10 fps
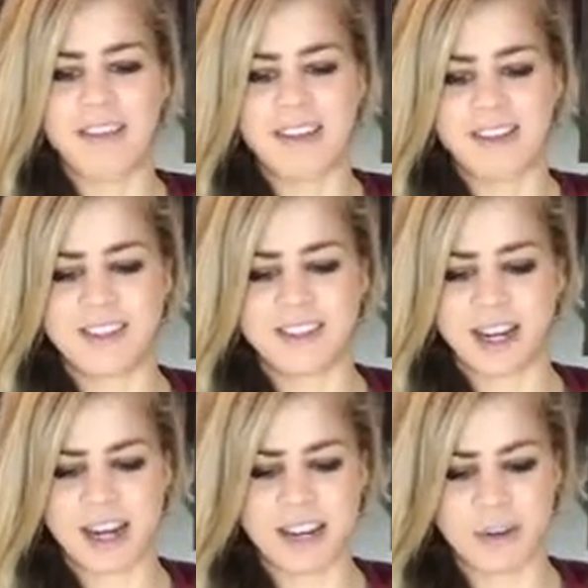this
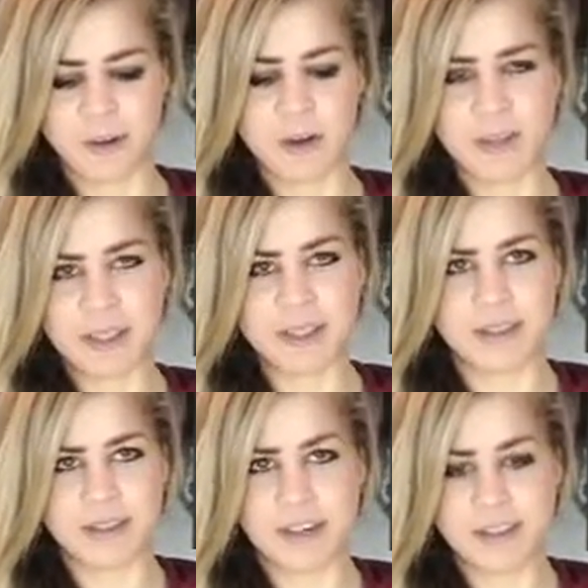ginormous
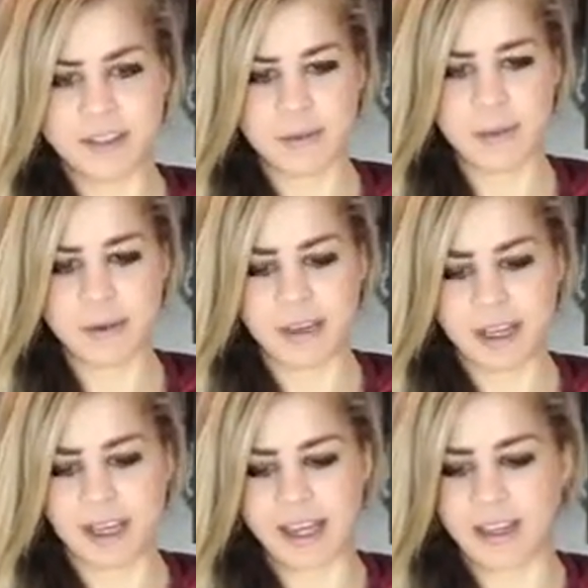green
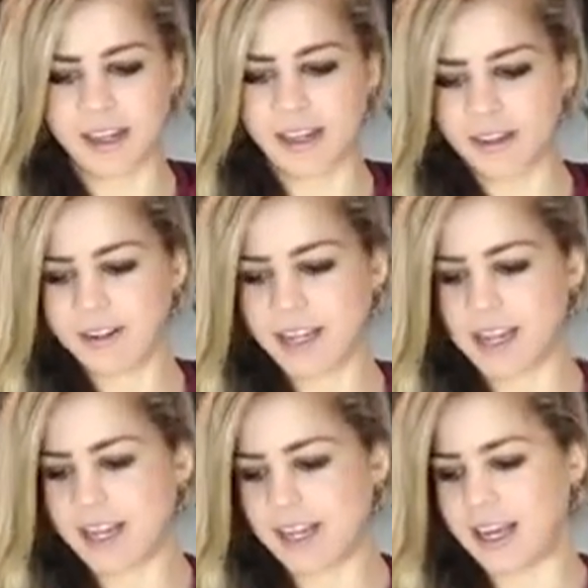smoothie and literally
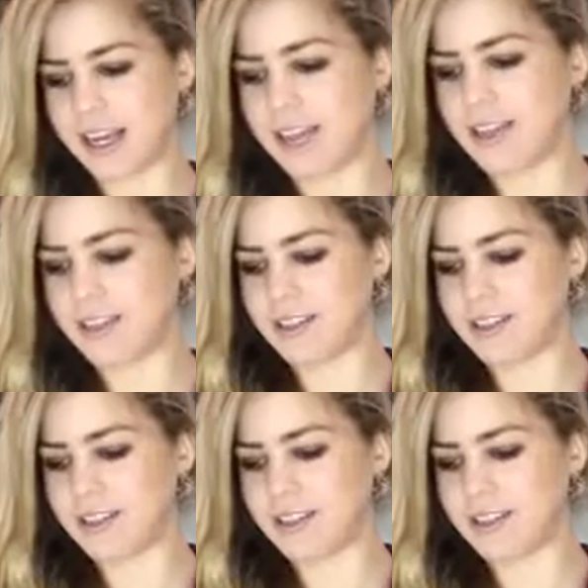eating